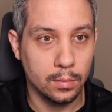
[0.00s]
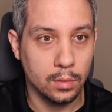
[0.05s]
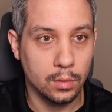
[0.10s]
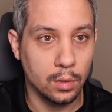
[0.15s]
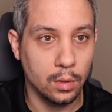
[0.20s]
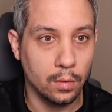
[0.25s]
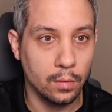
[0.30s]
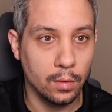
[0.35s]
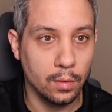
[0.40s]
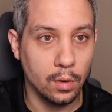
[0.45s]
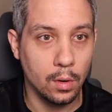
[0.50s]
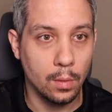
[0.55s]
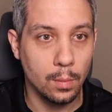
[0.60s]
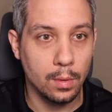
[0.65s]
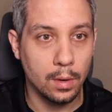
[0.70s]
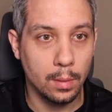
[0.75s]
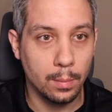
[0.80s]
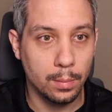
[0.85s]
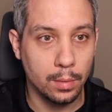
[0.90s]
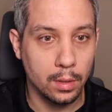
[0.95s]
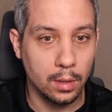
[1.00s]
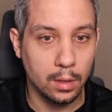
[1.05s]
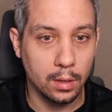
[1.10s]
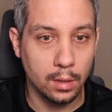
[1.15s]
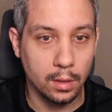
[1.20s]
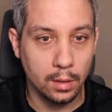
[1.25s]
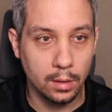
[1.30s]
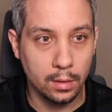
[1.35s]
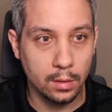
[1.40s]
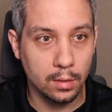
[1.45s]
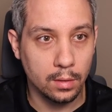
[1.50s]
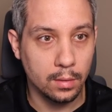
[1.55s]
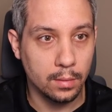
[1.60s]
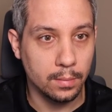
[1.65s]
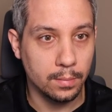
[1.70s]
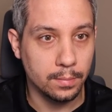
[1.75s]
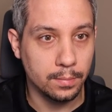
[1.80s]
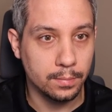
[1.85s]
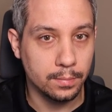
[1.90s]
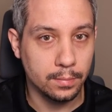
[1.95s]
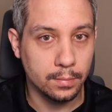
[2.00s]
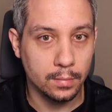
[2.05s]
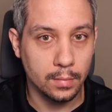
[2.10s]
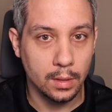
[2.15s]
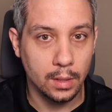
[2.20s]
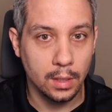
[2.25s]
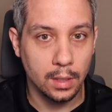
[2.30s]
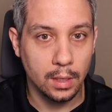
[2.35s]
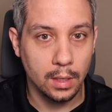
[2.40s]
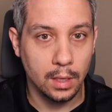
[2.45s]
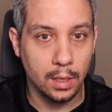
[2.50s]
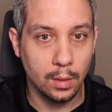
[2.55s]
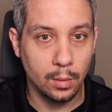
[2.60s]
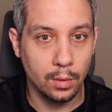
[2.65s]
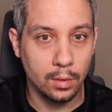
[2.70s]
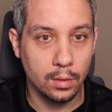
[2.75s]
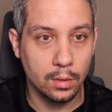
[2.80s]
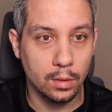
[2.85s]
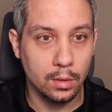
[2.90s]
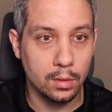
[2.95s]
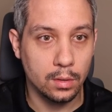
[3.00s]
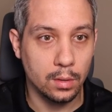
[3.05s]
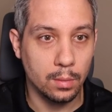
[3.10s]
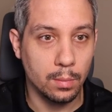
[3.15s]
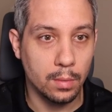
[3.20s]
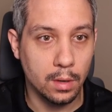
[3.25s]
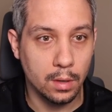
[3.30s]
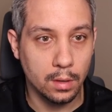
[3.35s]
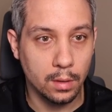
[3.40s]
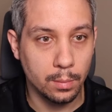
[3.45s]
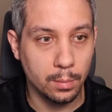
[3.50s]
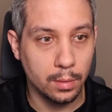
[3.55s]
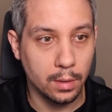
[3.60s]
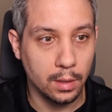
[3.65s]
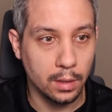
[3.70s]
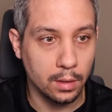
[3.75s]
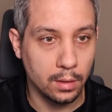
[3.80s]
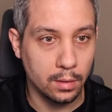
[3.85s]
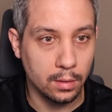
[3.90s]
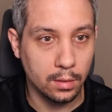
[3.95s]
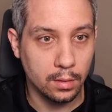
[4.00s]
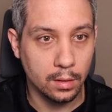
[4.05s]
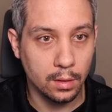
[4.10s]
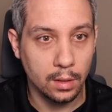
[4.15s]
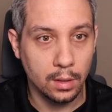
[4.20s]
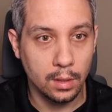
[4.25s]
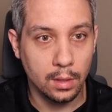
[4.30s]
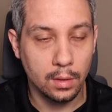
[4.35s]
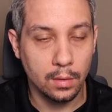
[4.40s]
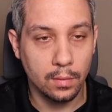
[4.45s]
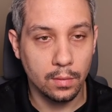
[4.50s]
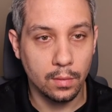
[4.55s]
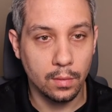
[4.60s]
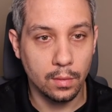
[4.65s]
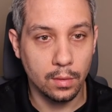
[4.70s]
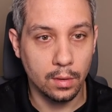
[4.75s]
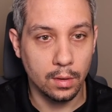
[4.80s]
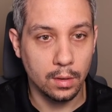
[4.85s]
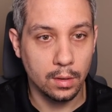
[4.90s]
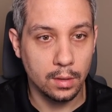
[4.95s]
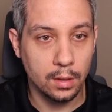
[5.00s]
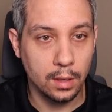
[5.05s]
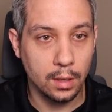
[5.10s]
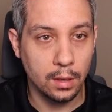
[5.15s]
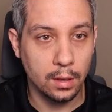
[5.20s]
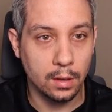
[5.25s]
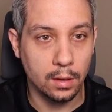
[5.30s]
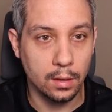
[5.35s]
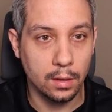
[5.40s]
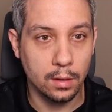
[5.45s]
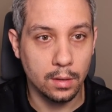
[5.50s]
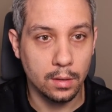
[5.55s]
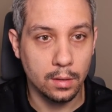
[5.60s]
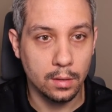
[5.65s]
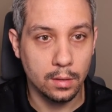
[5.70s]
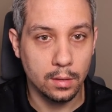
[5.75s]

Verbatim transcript: So if we open up plugins and we search the marketplace for Tinker,